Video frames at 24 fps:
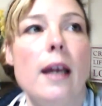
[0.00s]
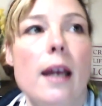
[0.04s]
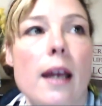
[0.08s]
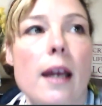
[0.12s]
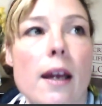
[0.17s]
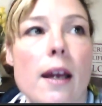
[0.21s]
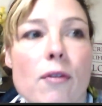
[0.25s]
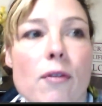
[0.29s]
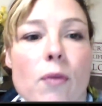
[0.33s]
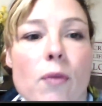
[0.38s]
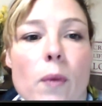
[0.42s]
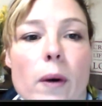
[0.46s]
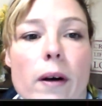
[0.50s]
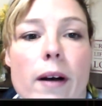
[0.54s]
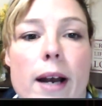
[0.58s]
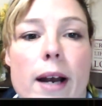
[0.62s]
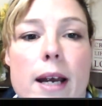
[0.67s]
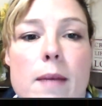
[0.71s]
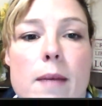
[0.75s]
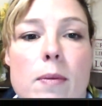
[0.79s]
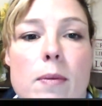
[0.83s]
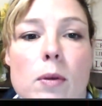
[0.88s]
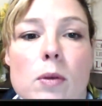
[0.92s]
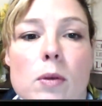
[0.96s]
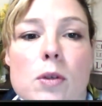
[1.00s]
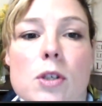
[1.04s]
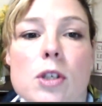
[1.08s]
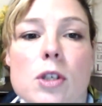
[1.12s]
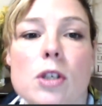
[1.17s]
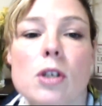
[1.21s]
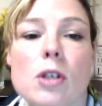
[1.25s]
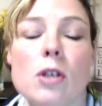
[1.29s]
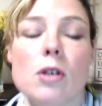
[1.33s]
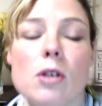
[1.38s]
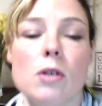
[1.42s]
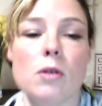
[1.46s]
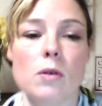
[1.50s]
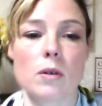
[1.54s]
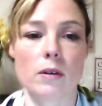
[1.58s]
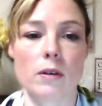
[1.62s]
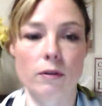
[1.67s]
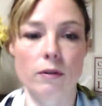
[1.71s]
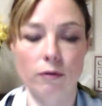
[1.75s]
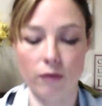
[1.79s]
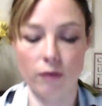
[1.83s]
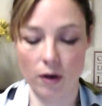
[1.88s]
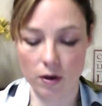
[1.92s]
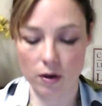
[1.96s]
if we're able to
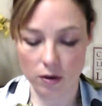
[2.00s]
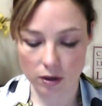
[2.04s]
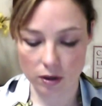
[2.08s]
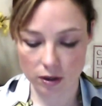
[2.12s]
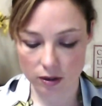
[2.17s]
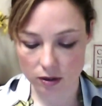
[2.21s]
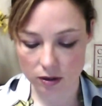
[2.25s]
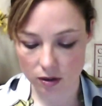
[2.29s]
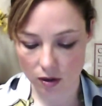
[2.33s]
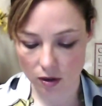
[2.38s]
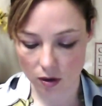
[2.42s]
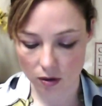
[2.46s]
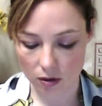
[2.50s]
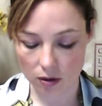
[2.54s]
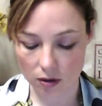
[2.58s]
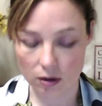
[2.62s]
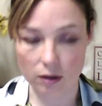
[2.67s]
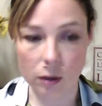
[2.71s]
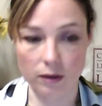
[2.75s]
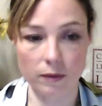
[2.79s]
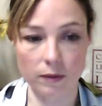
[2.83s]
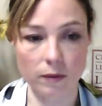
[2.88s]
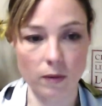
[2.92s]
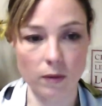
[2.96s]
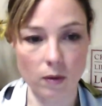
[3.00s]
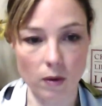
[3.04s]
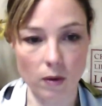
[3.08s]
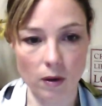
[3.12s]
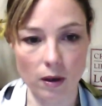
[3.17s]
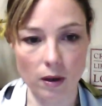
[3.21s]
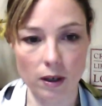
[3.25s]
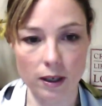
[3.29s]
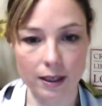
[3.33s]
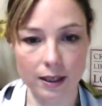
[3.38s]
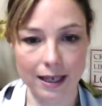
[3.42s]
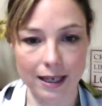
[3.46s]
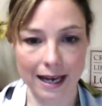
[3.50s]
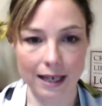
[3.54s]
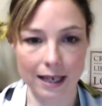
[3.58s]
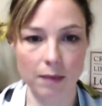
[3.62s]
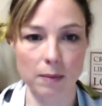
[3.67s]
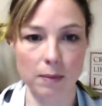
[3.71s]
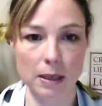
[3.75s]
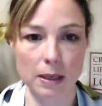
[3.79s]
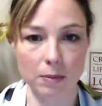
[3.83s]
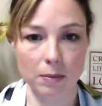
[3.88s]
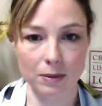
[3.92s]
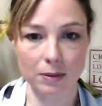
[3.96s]
focus on
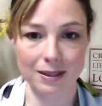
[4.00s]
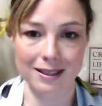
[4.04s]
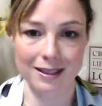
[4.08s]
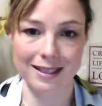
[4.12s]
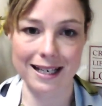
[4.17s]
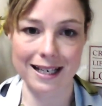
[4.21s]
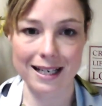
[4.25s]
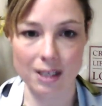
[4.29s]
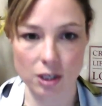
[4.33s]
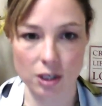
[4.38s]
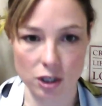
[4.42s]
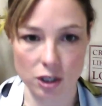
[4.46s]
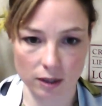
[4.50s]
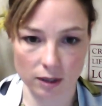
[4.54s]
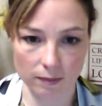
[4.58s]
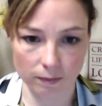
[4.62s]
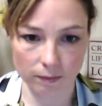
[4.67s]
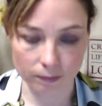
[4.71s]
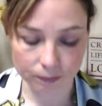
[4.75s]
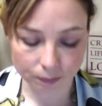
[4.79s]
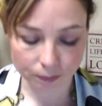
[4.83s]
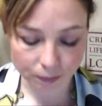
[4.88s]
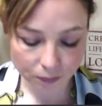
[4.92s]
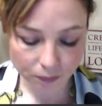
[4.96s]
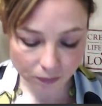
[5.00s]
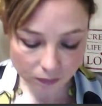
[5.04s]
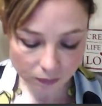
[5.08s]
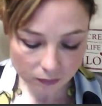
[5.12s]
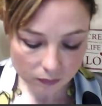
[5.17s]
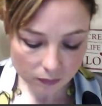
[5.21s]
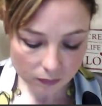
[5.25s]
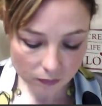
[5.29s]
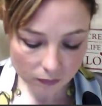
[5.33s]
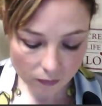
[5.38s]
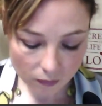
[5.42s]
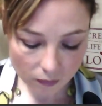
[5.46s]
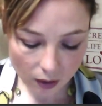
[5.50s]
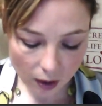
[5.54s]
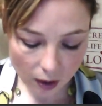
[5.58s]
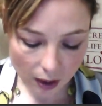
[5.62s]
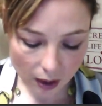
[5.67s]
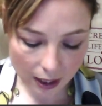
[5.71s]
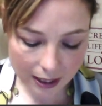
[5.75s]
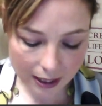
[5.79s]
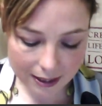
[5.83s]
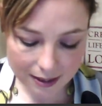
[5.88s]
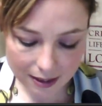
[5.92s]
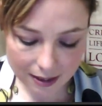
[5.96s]
getting people's attention,
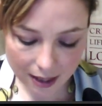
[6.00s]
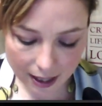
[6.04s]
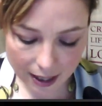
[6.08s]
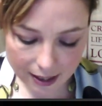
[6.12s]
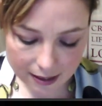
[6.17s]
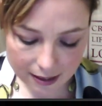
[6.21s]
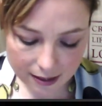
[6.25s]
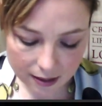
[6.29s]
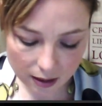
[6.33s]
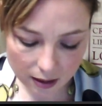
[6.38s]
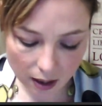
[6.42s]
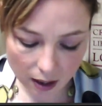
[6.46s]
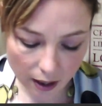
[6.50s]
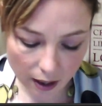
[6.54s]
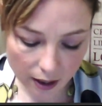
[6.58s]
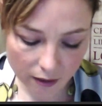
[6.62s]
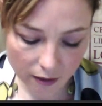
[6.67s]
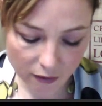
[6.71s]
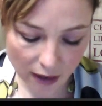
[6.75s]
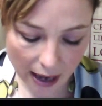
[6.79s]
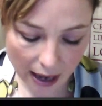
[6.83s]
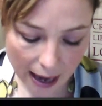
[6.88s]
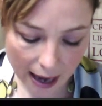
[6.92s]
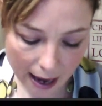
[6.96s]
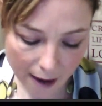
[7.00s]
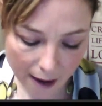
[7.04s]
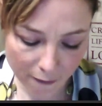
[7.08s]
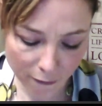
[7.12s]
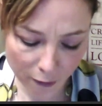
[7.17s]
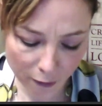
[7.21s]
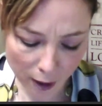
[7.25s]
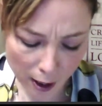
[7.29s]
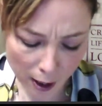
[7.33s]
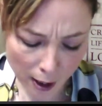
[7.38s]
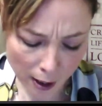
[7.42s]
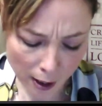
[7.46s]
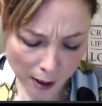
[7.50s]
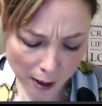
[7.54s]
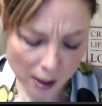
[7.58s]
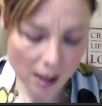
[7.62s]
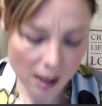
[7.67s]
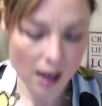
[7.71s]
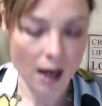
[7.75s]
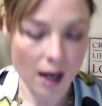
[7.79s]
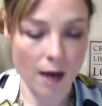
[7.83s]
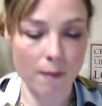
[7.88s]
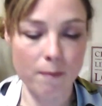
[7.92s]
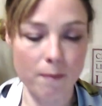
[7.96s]
it's nice to kind of have
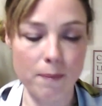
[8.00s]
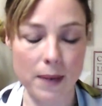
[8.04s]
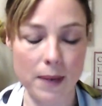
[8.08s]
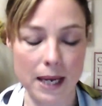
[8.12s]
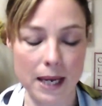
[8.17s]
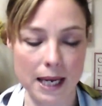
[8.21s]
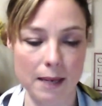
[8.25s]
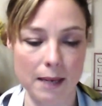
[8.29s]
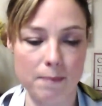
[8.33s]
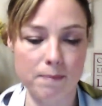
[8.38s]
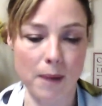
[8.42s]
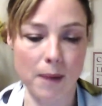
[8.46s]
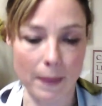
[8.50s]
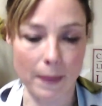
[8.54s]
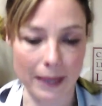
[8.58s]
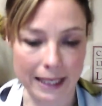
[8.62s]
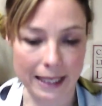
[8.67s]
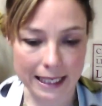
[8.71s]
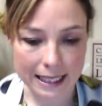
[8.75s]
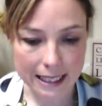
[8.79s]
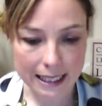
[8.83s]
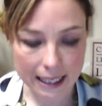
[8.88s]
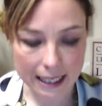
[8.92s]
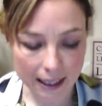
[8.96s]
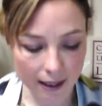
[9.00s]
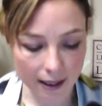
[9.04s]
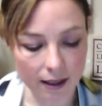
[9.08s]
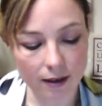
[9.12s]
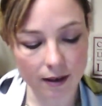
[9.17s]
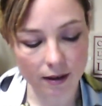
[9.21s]
a big, bubbly